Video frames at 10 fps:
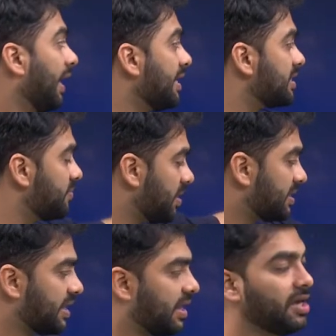
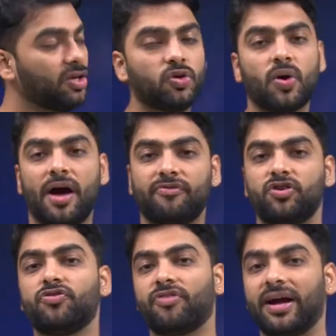Isme se, you
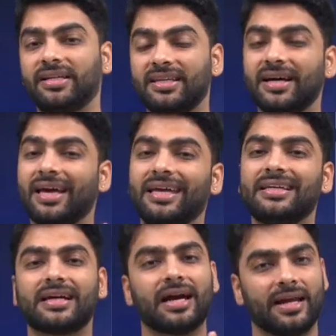have to find the
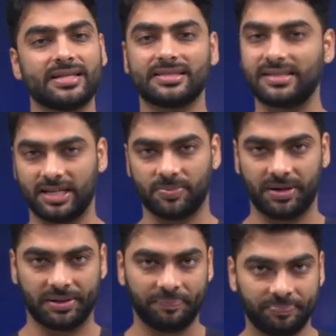incorrect
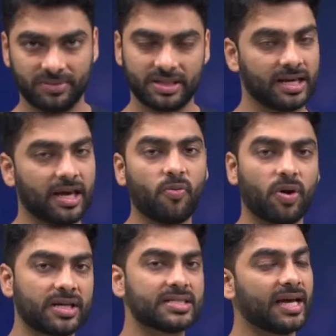statement. Theek hai?
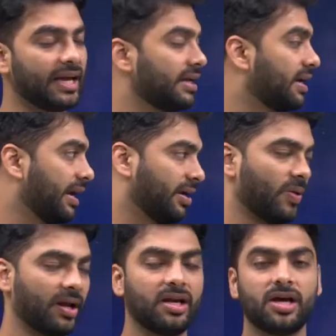What is the incorrect
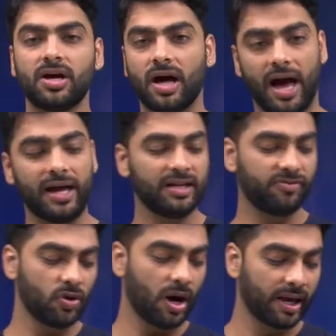one? I'll
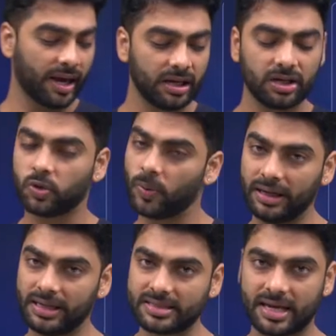give you again
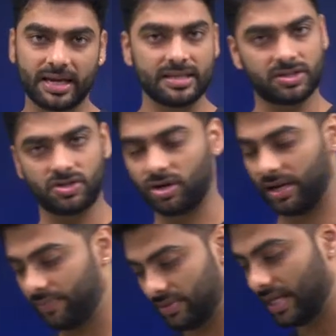20 seconds. Your
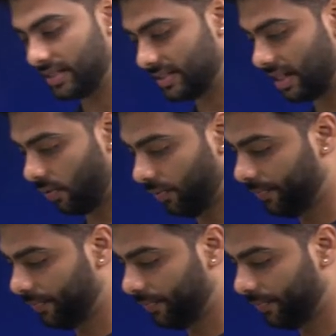time starts now.